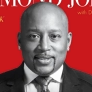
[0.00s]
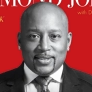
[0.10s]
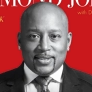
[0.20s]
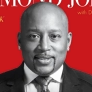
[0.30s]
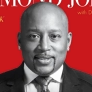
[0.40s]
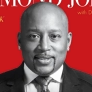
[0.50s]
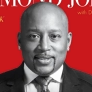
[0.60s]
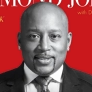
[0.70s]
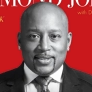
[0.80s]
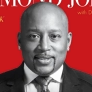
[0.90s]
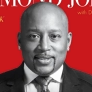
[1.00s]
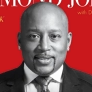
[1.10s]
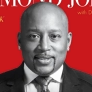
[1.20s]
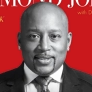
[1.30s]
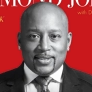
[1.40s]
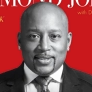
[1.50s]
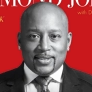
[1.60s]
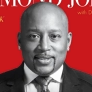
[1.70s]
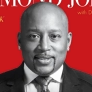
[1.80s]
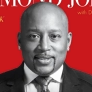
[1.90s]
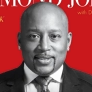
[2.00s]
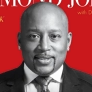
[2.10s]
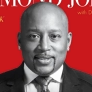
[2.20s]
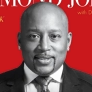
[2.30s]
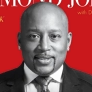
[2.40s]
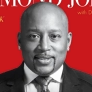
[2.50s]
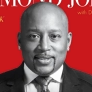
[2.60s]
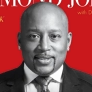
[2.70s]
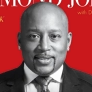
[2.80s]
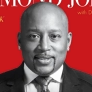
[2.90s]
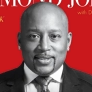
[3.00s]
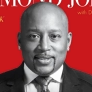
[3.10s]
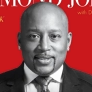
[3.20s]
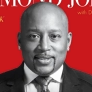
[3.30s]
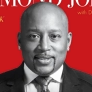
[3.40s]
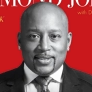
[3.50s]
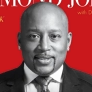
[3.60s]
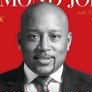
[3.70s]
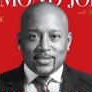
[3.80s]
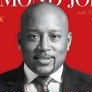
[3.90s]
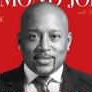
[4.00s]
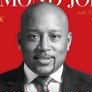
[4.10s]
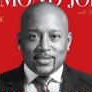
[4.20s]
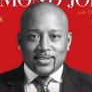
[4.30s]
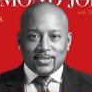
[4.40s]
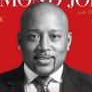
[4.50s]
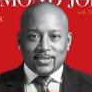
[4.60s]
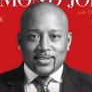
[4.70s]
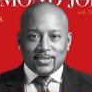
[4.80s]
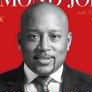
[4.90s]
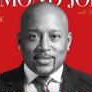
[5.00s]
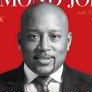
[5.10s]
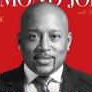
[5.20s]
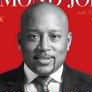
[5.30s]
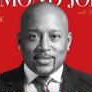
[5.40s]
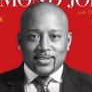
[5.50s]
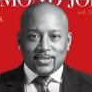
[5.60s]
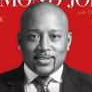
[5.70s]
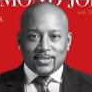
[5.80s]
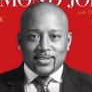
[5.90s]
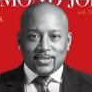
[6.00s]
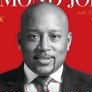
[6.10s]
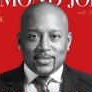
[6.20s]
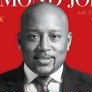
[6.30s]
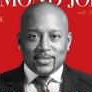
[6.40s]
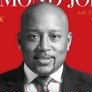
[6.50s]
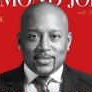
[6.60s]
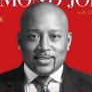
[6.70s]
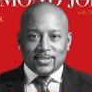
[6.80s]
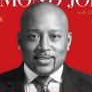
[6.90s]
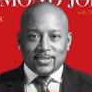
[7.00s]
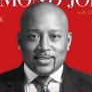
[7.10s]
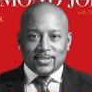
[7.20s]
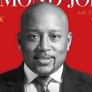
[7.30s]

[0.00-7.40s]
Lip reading: (no lip movement)